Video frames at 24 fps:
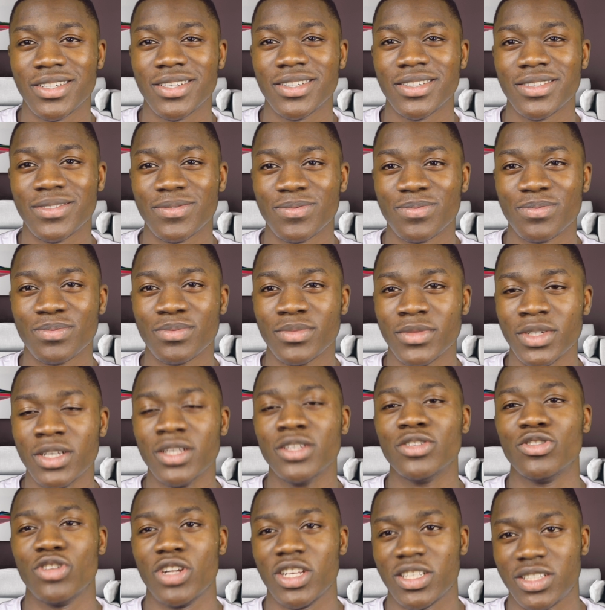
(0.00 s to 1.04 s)
Yeah.
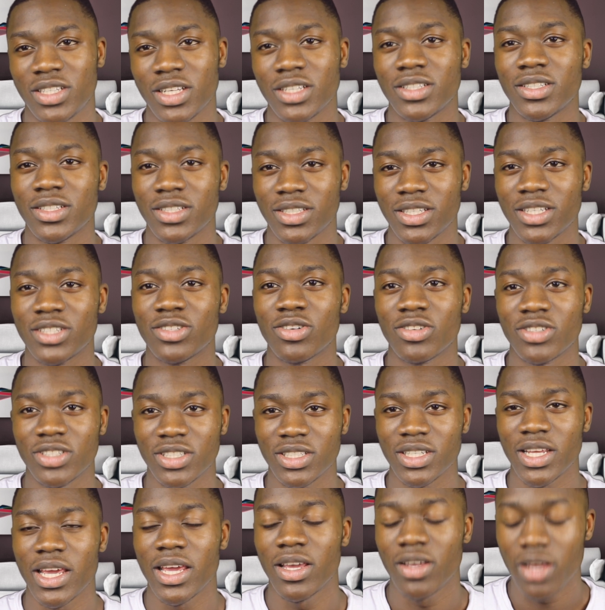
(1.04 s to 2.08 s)
So let's stick to the
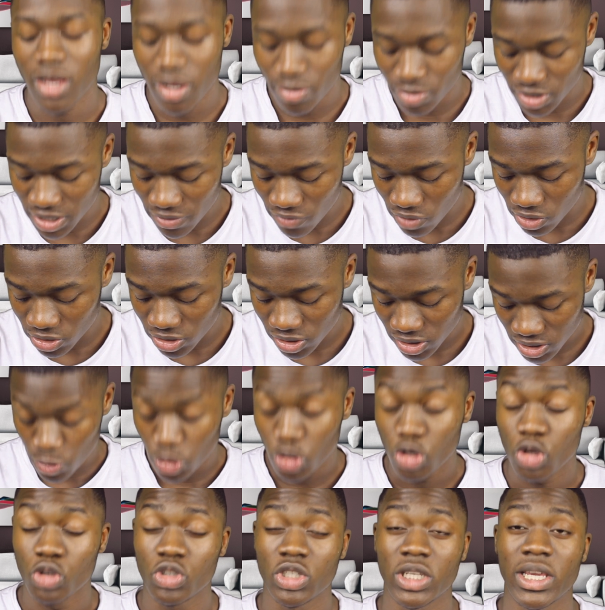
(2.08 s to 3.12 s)
600 and 700.
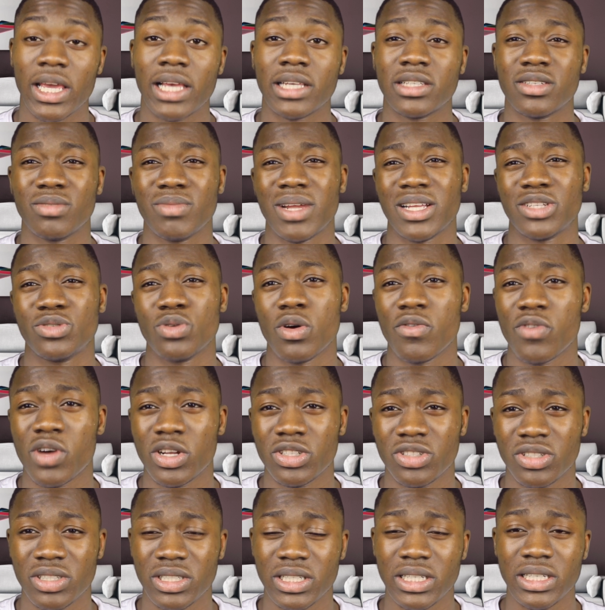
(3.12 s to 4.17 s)
You can also get some like
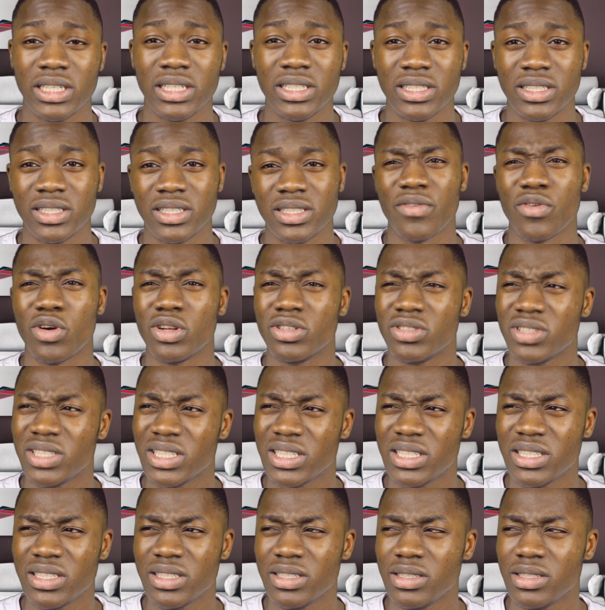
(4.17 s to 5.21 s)
1200Ds,
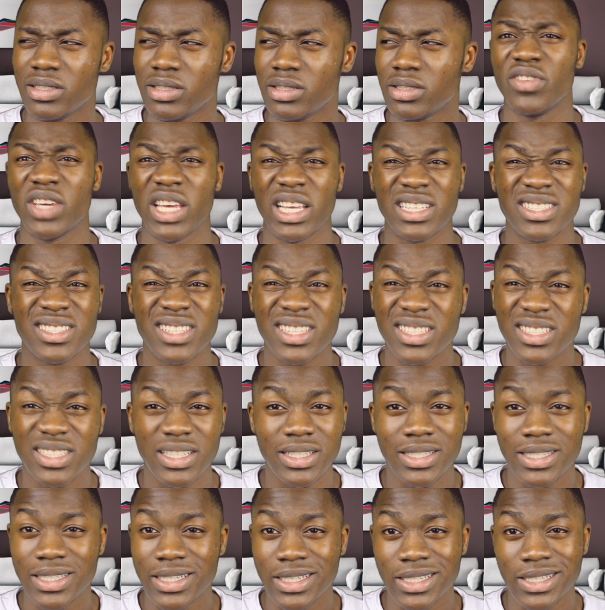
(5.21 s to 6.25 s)
700Ds, you can get
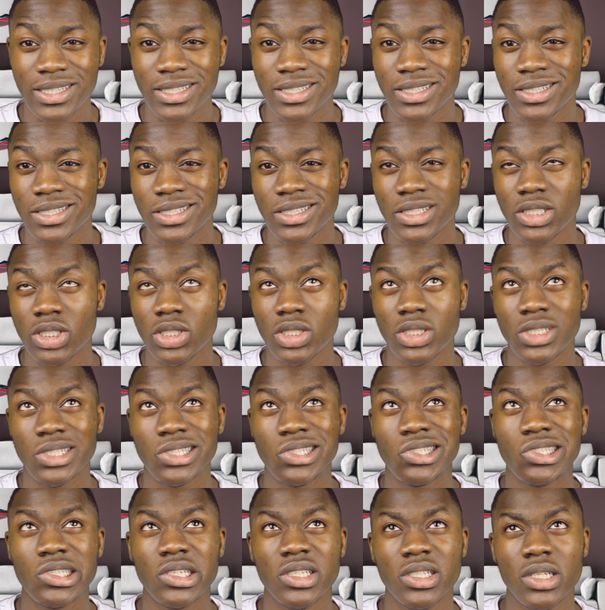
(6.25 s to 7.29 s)
60Ds.
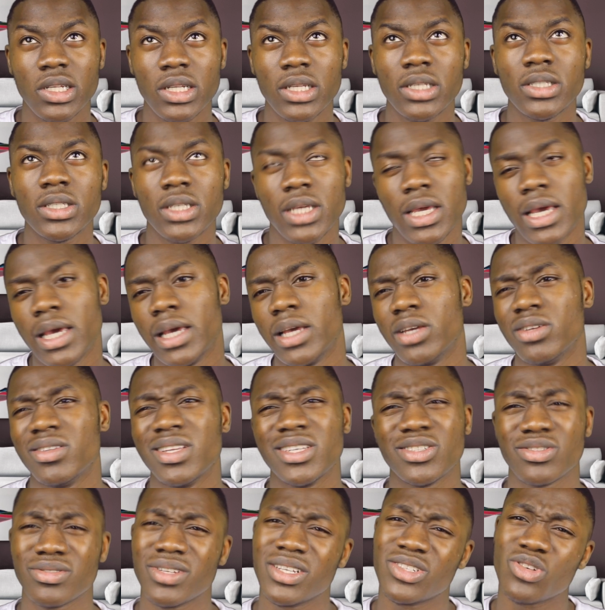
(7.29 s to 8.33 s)
Yeah,
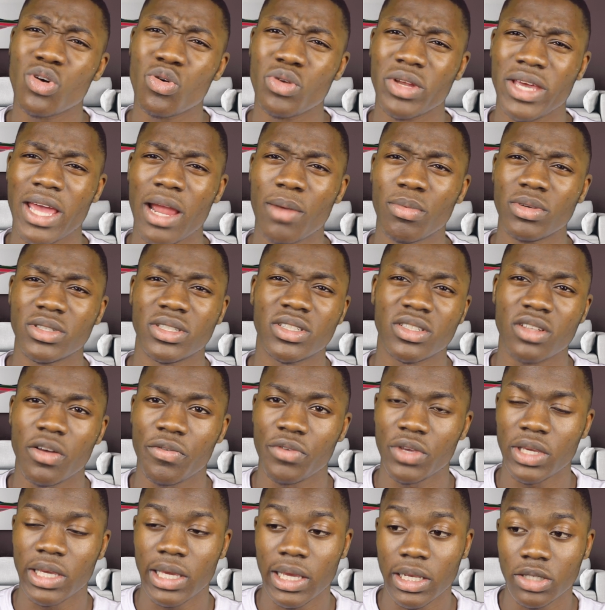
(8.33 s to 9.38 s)
there's all the cameras and
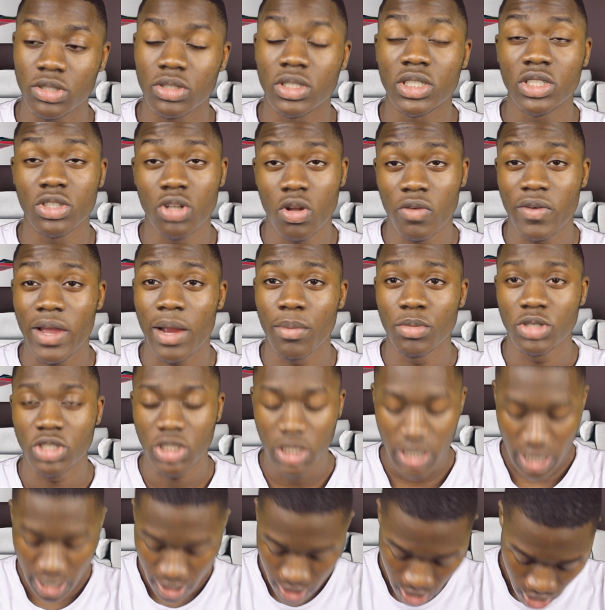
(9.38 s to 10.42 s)
stuff you can get, so there's a lot of cameras
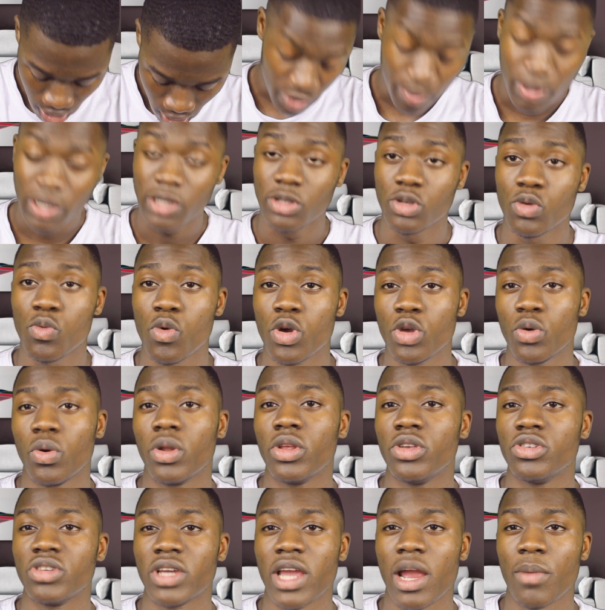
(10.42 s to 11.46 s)
you can get. Depends on what you
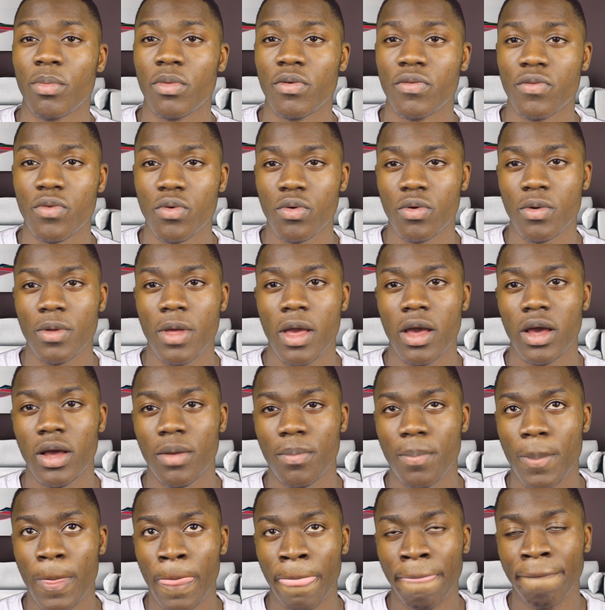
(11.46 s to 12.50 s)
want to use your camera for.
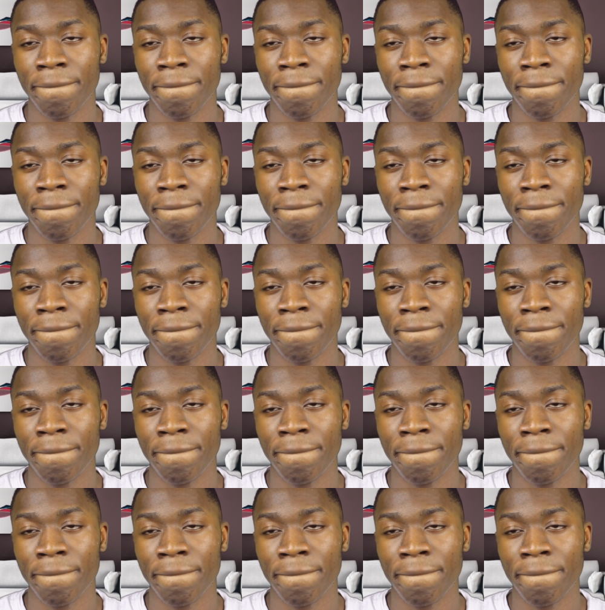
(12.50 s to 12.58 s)
If